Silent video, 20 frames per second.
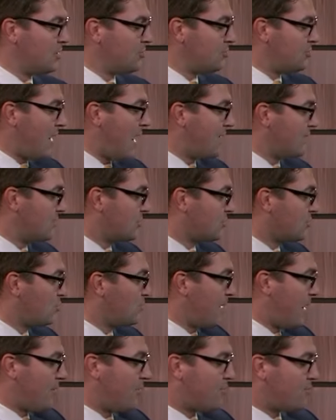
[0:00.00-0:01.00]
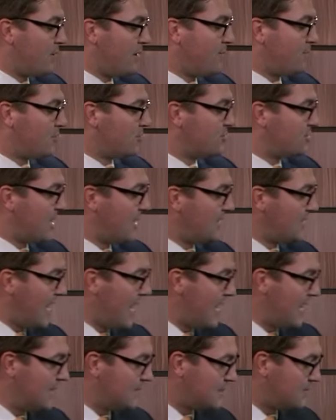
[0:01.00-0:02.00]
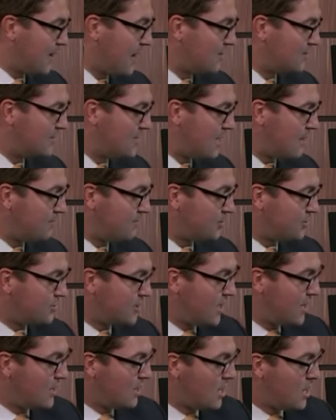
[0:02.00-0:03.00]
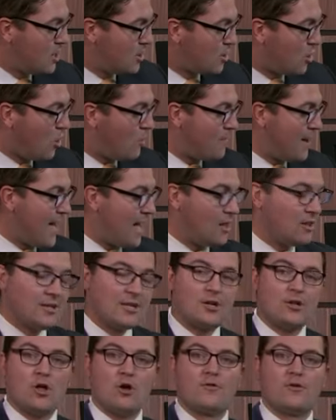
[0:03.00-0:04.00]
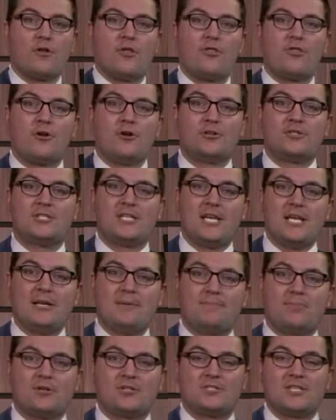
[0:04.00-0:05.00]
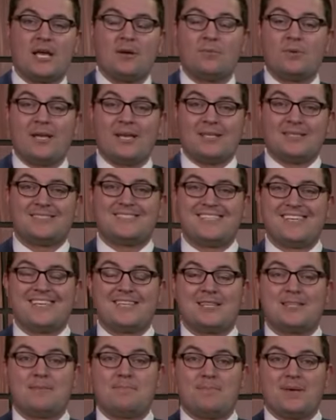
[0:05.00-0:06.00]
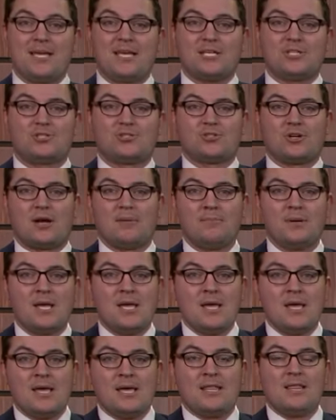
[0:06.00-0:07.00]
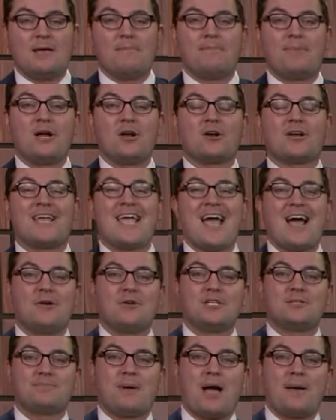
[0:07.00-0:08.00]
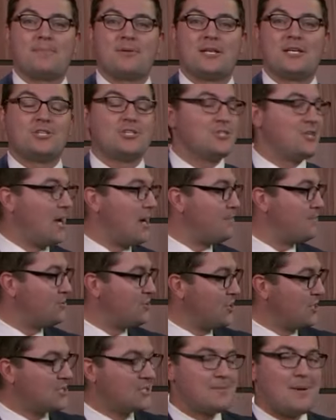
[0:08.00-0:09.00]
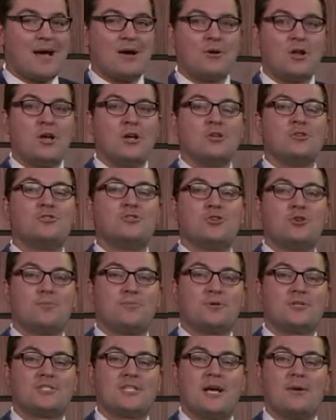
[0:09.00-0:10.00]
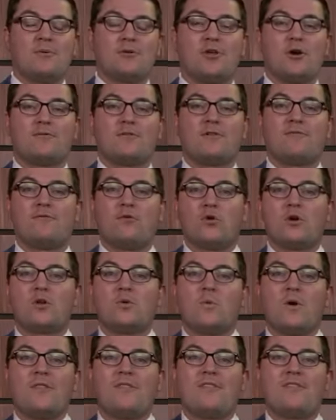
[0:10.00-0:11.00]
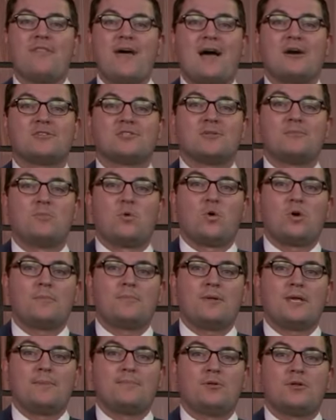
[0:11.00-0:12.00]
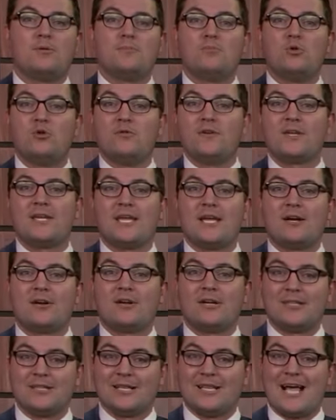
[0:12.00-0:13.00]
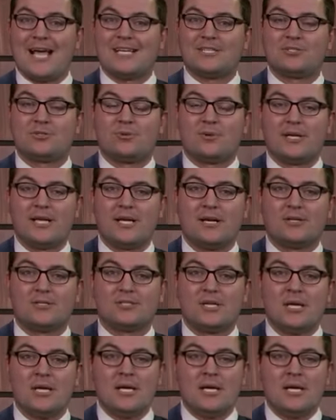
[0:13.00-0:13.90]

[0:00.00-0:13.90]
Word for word: Travis grew about 3%, Hays about 10%, Comal a little over 13% and seeing the biggest jump. And then Bexar County's population up just about 2% with over 41,000 more people moving here in the last 3 years.